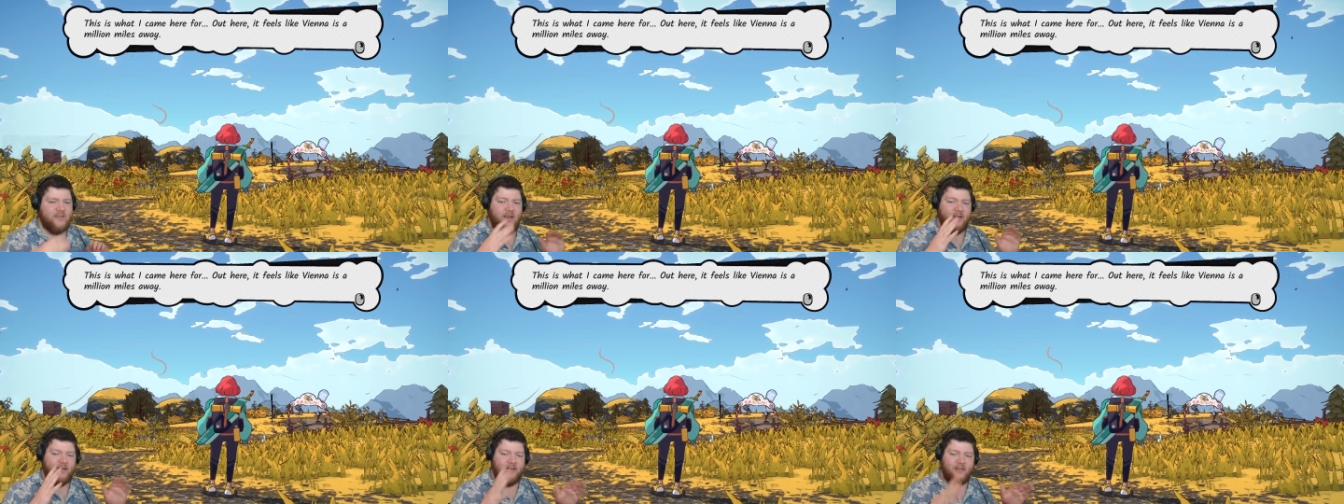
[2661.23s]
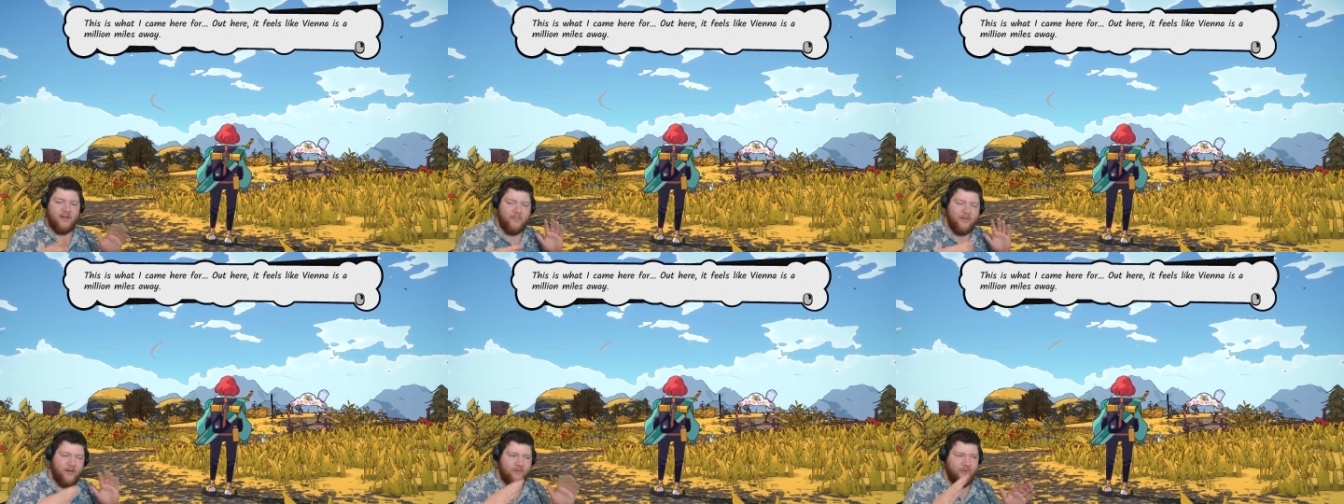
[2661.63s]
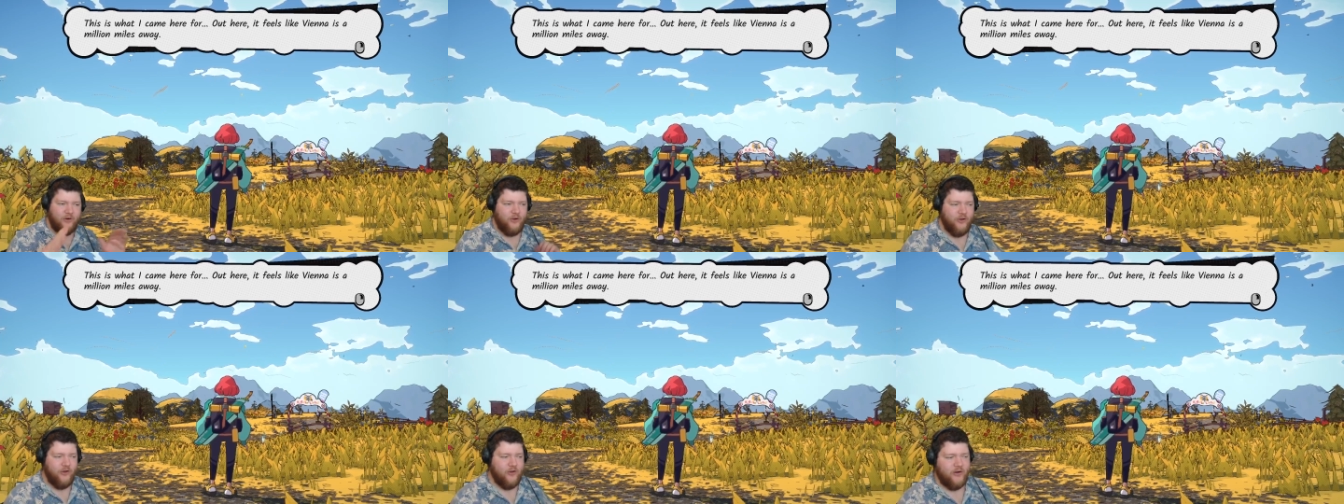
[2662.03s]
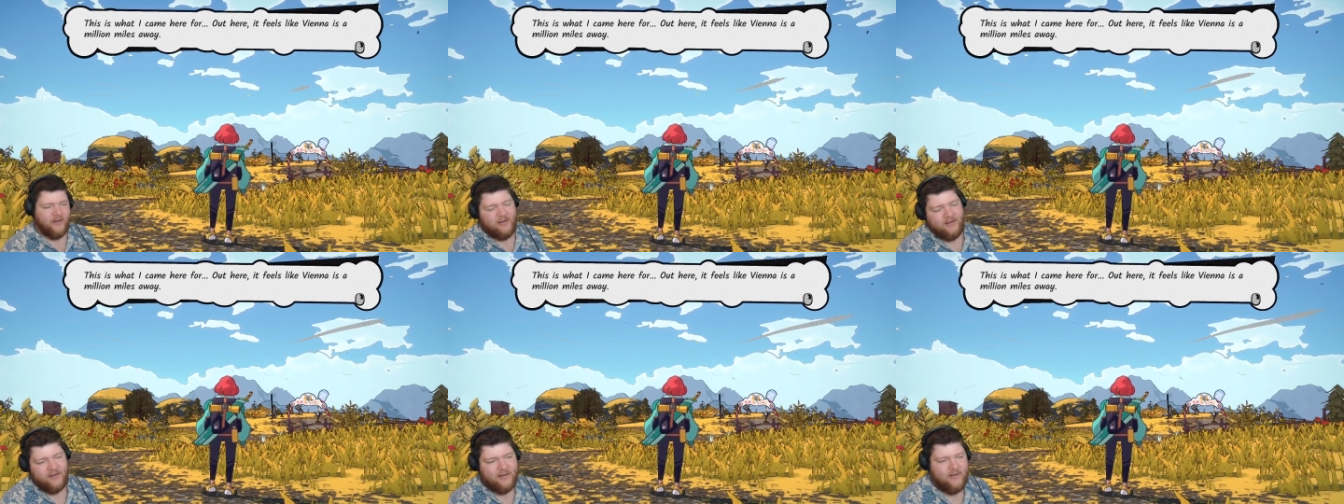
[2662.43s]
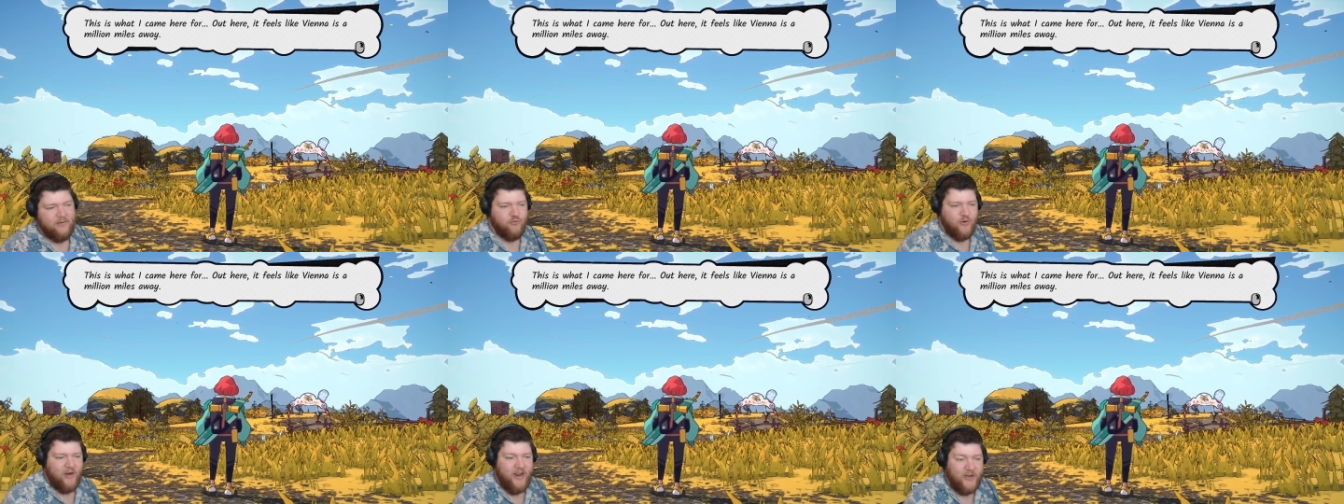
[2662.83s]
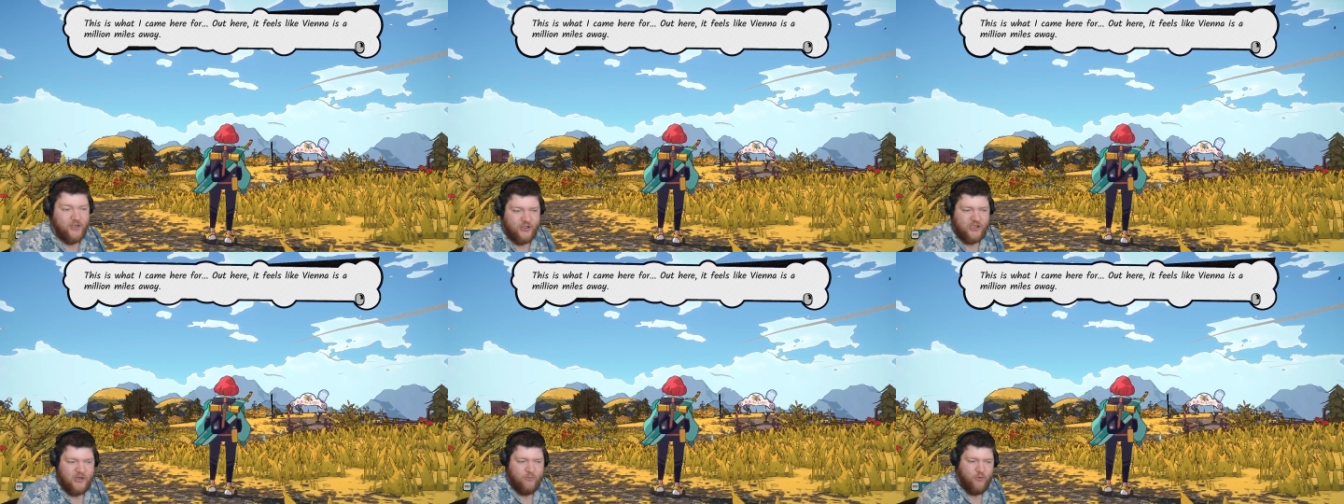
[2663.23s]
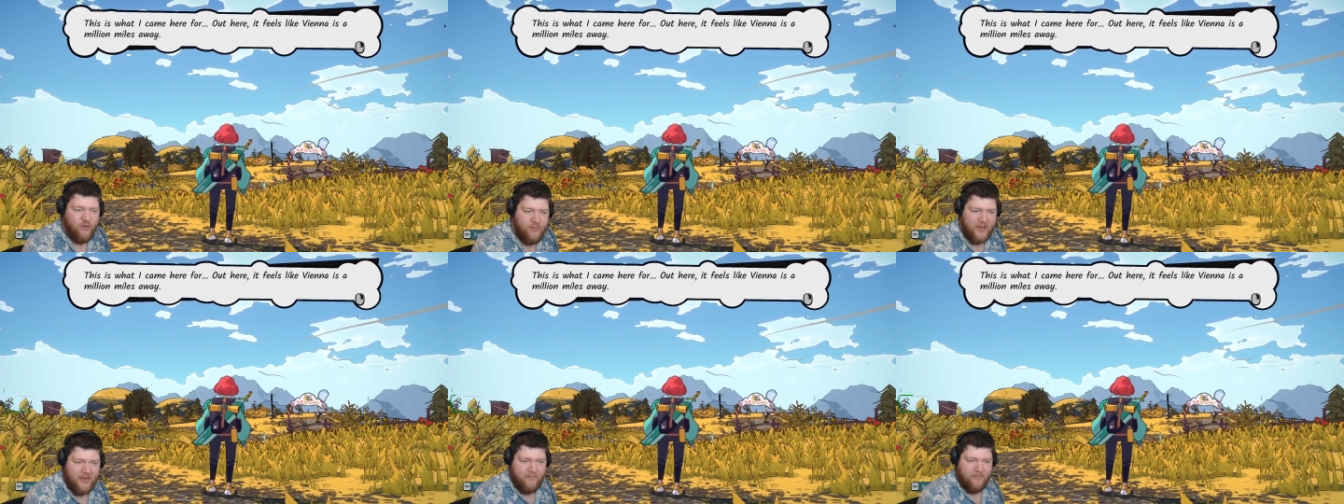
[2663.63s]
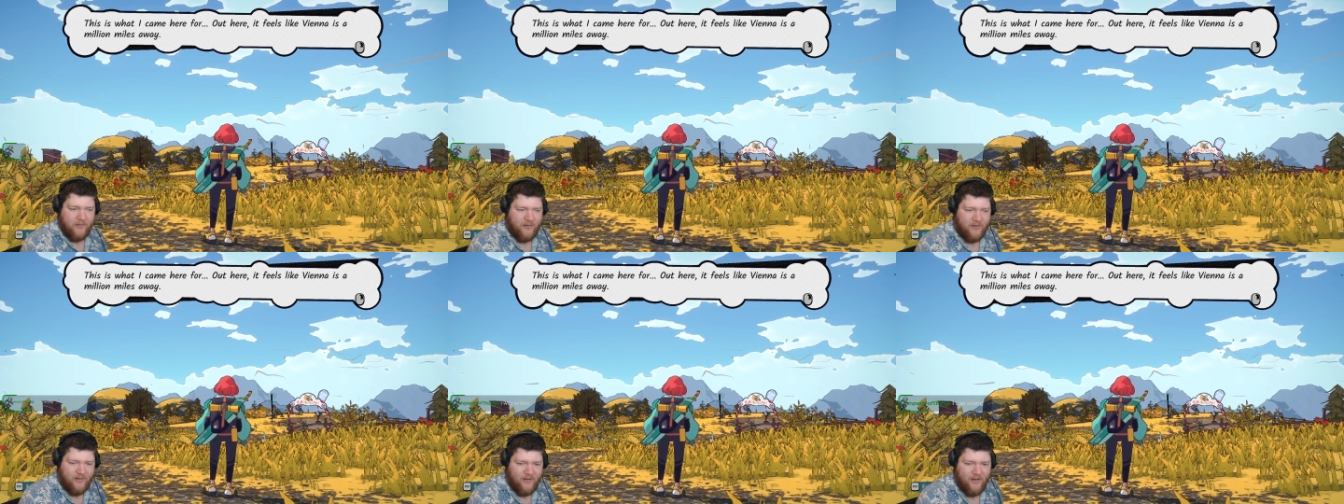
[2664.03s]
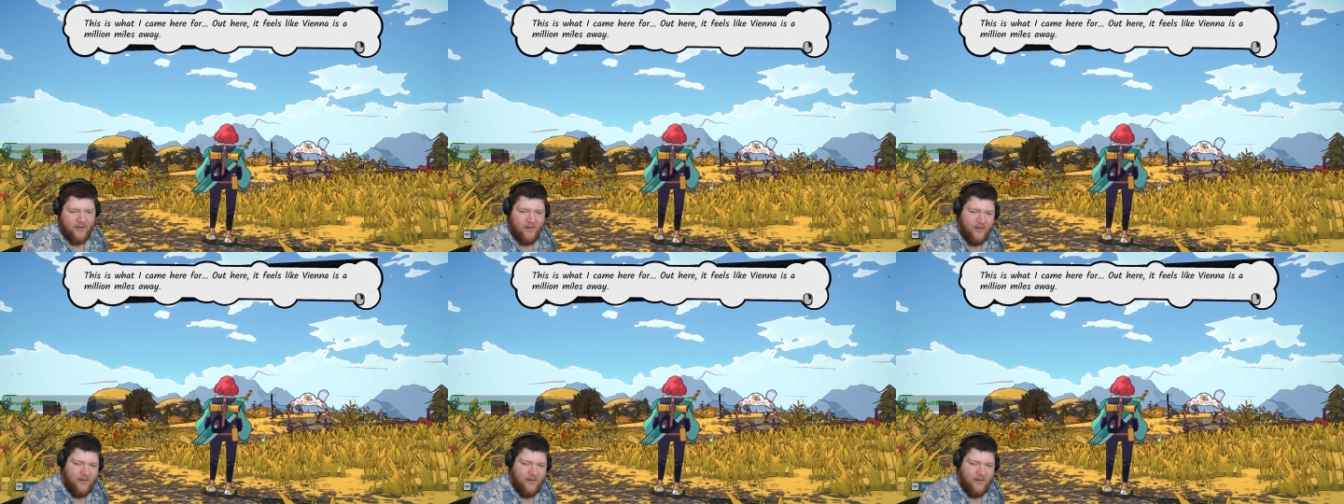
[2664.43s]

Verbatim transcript: like a little bit of you know you got a relationship with people.